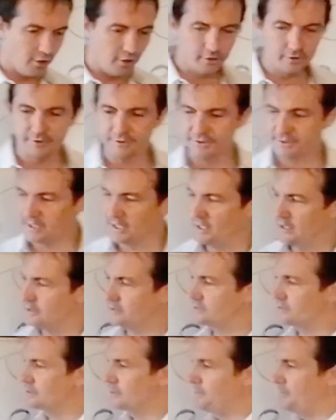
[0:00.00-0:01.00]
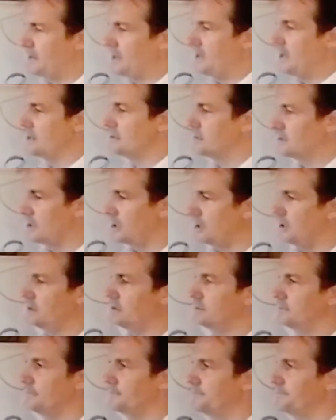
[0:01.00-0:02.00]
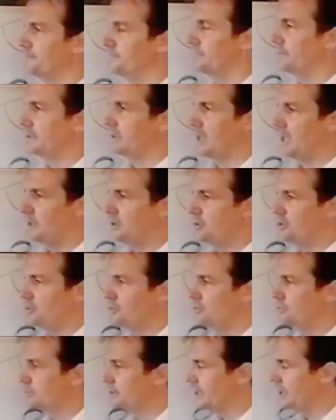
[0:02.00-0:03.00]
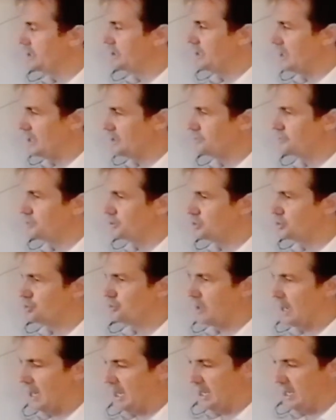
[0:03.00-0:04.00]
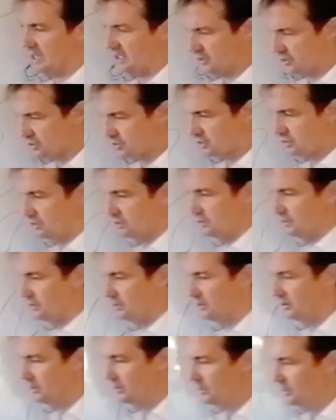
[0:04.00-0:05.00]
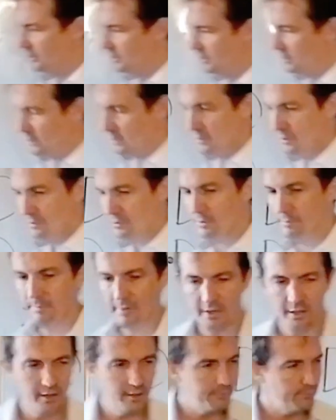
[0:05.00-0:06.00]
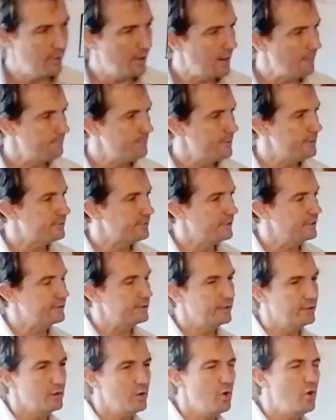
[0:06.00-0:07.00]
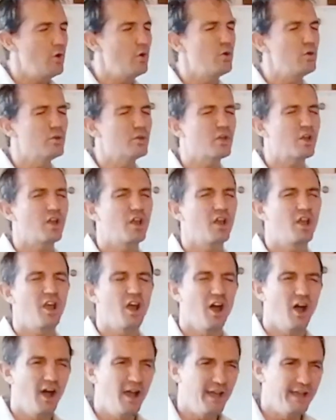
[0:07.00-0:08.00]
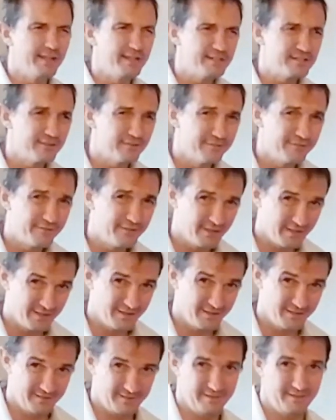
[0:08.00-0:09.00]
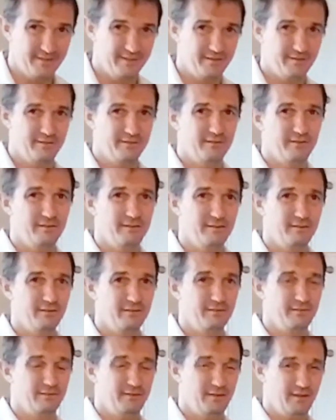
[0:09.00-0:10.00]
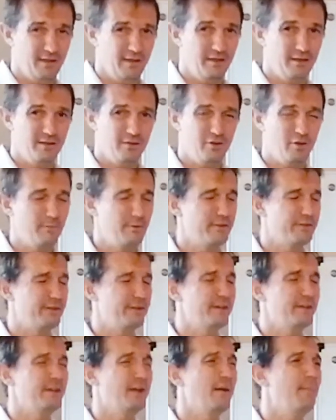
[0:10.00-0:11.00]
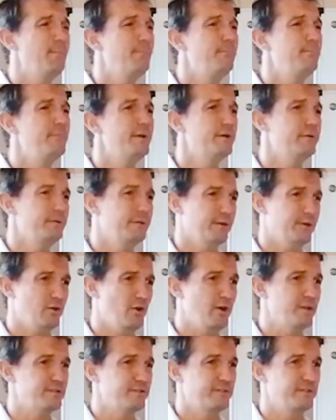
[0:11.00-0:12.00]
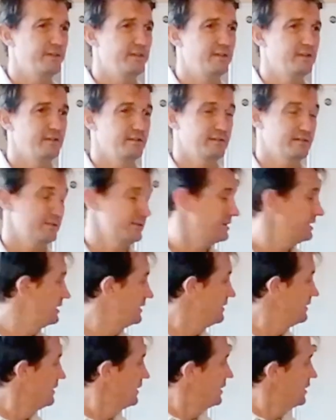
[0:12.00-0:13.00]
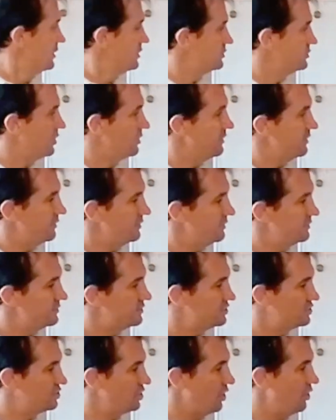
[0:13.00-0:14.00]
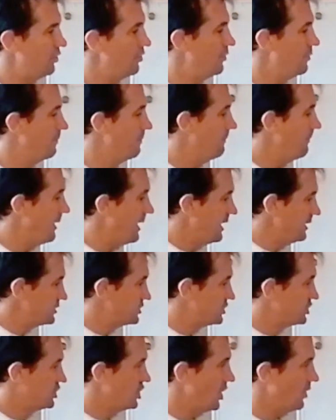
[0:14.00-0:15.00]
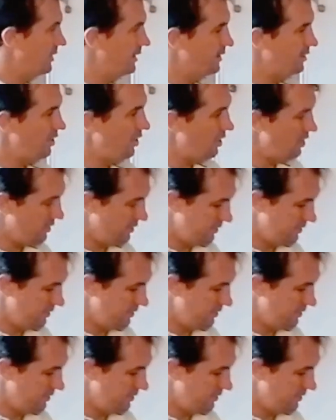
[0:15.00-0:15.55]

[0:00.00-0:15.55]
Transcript: the girl's saying to the man, you know, can you take out the trash? The man might be thinking all kinds of things. Yeah, he could be thinking a million kinds of things. So there is so much going